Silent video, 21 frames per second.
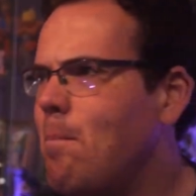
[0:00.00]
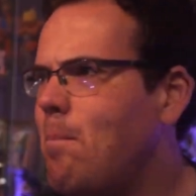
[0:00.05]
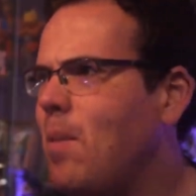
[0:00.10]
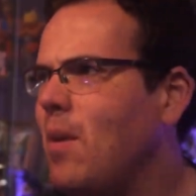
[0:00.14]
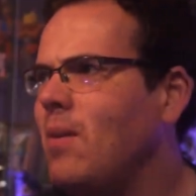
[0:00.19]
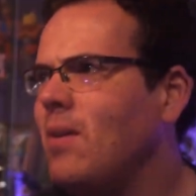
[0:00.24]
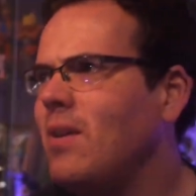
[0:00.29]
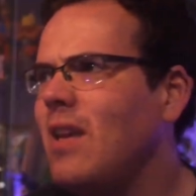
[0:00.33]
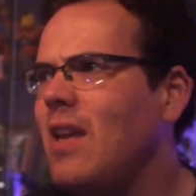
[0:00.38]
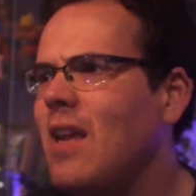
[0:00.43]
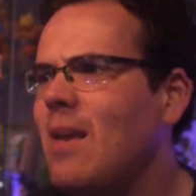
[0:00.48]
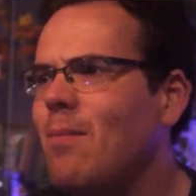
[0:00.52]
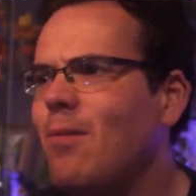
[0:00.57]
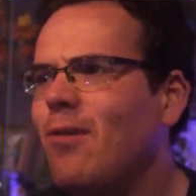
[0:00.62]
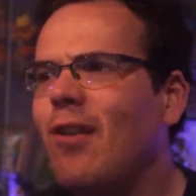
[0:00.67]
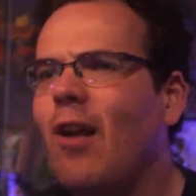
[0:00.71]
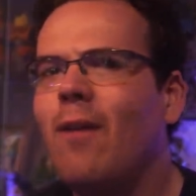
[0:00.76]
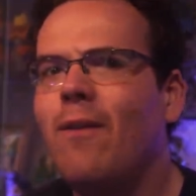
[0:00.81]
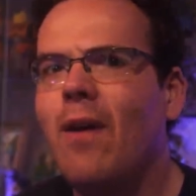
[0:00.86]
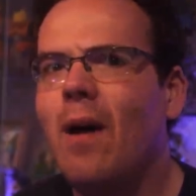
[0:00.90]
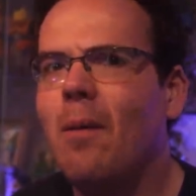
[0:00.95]
building
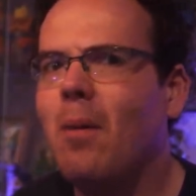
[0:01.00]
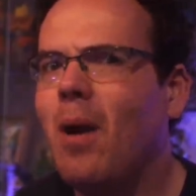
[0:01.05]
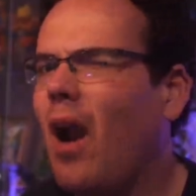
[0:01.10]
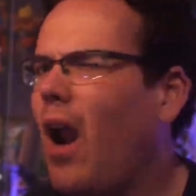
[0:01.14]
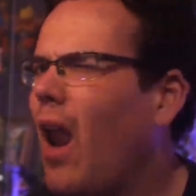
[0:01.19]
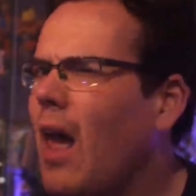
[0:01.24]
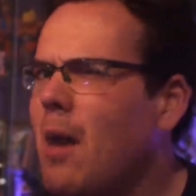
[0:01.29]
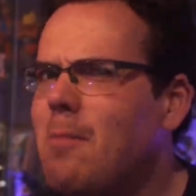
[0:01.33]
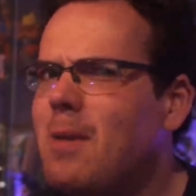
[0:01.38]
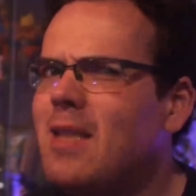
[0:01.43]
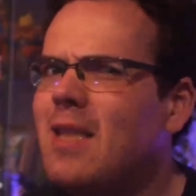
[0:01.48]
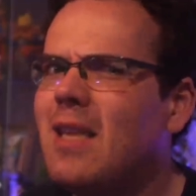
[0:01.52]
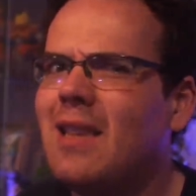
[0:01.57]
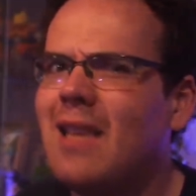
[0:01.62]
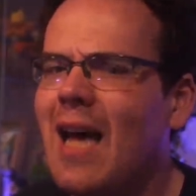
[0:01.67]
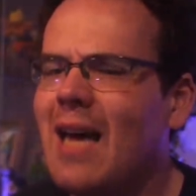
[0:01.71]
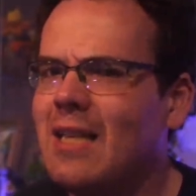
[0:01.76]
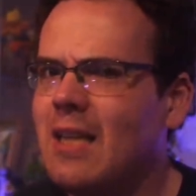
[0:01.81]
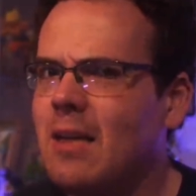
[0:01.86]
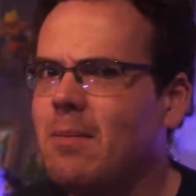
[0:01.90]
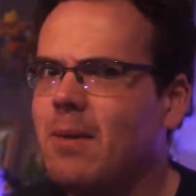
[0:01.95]
himself up, climbing the
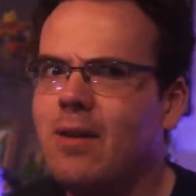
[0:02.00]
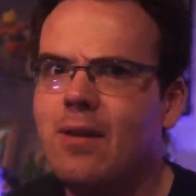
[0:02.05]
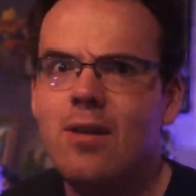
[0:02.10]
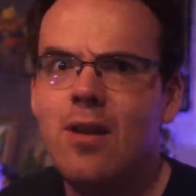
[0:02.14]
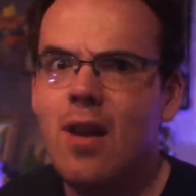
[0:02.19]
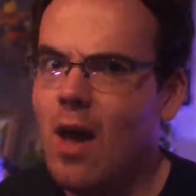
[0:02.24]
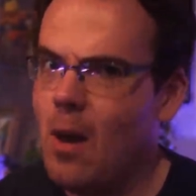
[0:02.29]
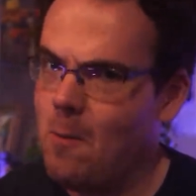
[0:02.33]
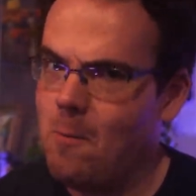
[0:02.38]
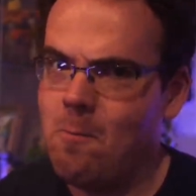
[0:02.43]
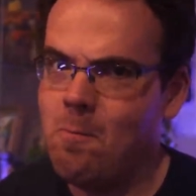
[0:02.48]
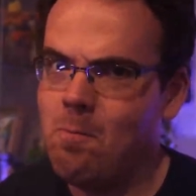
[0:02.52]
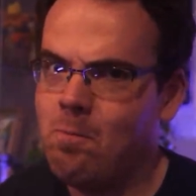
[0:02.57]
ladder, but no.